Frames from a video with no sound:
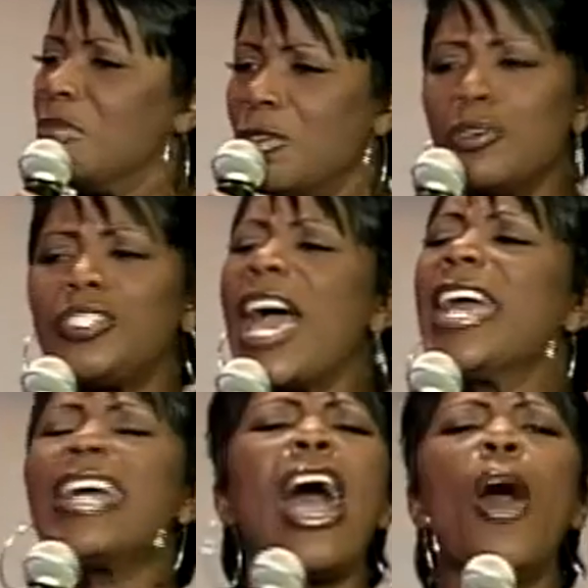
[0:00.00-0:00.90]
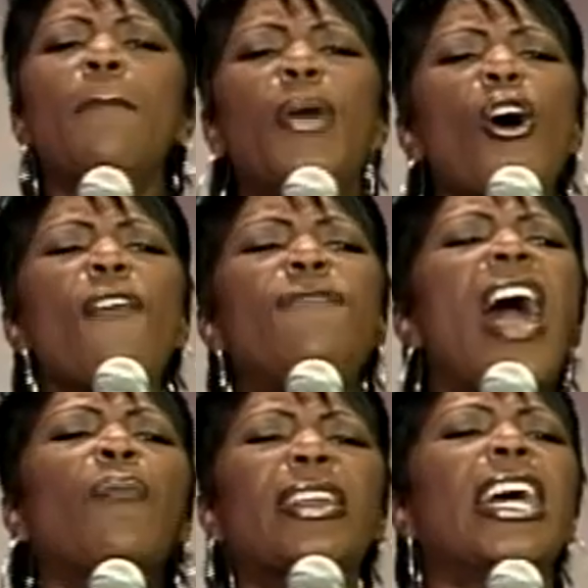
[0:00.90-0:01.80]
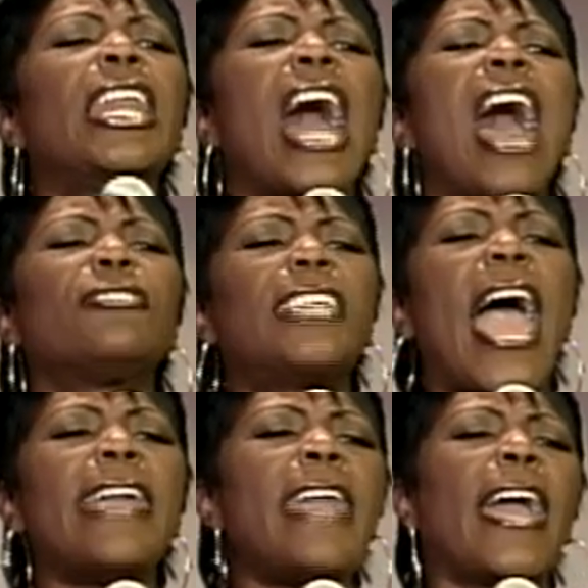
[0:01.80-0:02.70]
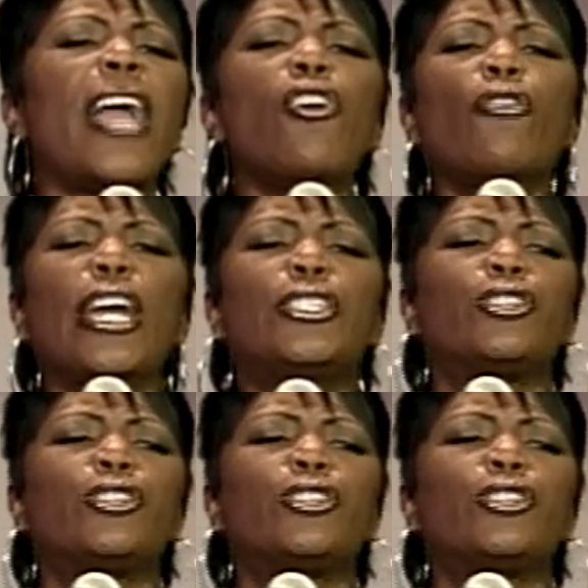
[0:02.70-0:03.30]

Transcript: You say, go on, boo, fuck what the law say, nigga, you can